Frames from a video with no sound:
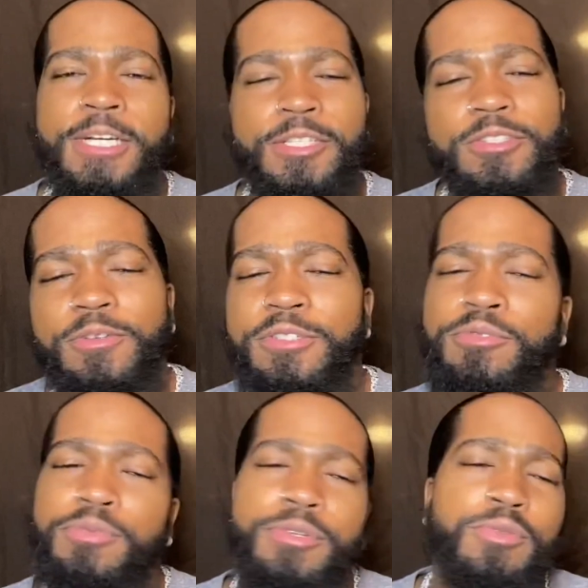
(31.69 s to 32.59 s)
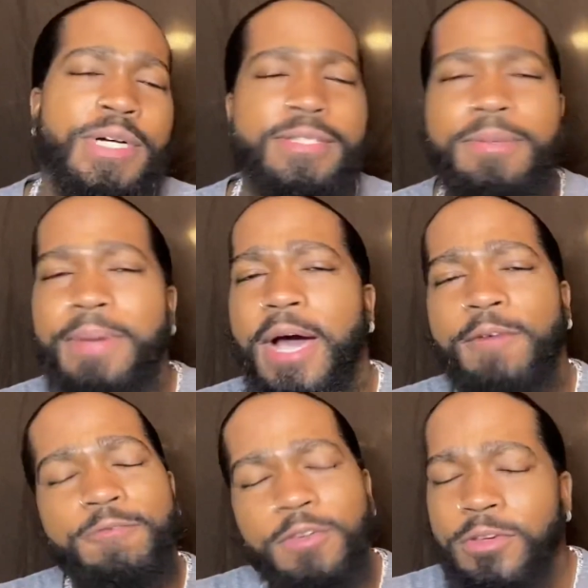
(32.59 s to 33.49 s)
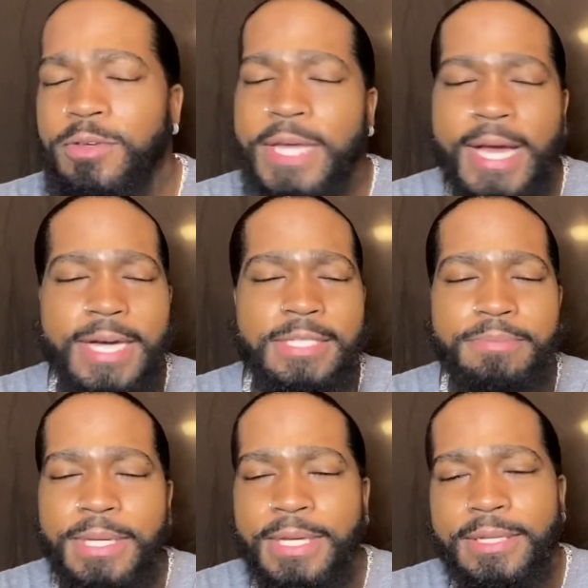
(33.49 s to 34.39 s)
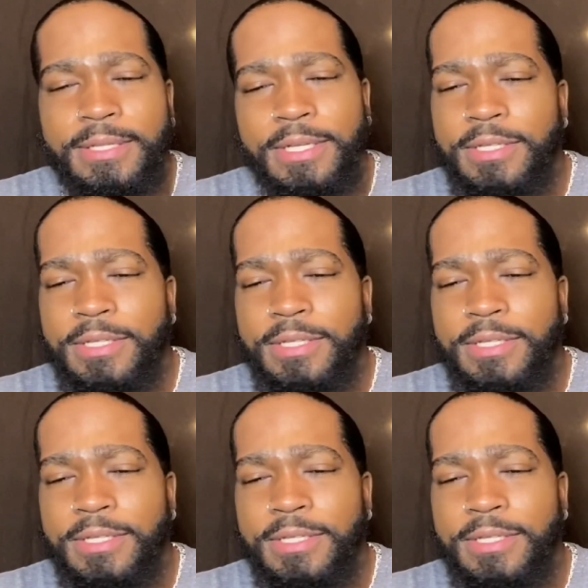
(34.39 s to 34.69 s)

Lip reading: So, this was requested by a few of you guys, man.